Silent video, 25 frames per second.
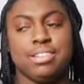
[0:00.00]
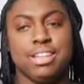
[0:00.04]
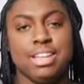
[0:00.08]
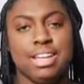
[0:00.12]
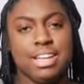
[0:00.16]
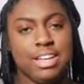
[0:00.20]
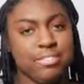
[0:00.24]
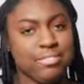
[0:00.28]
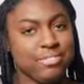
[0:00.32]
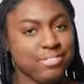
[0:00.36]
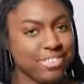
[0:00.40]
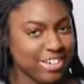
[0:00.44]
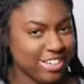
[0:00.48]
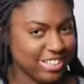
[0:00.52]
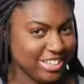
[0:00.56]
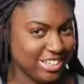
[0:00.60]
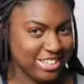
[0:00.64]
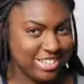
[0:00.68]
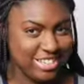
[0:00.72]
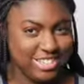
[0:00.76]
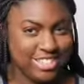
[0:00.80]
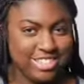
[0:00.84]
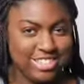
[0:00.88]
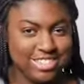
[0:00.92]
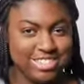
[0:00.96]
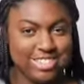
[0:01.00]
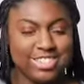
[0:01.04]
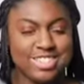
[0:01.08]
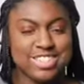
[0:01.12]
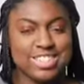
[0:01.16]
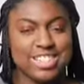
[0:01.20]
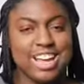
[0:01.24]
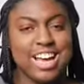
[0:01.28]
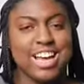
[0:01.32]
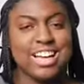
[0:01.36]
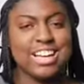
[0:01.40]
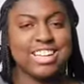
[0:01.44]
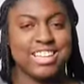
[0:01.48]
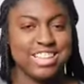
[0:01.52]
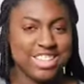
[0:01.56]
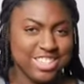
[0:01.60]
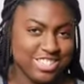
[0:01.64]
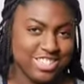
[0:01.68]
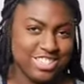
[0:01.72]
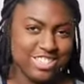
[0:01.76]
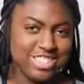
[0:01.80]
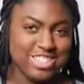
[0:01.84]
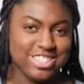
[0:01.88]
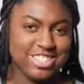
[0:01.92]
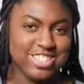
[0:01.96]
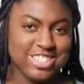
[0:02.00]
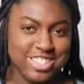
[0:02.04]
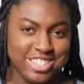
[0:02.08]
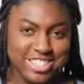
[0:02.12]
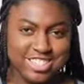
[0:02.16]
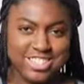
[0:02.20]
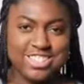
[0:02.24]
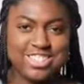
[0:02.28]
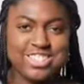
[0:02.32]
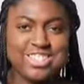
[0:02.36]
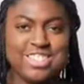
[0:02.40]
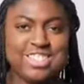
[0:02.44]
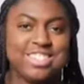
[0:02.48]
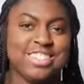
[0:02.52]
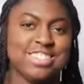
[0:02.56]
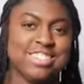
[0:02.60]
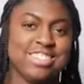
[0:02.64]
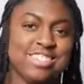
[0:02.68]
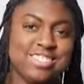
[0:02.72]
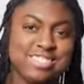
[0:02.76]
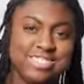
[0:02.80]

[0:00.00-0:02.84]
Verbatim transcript: kid-friendly scissors, not kitchen scissors.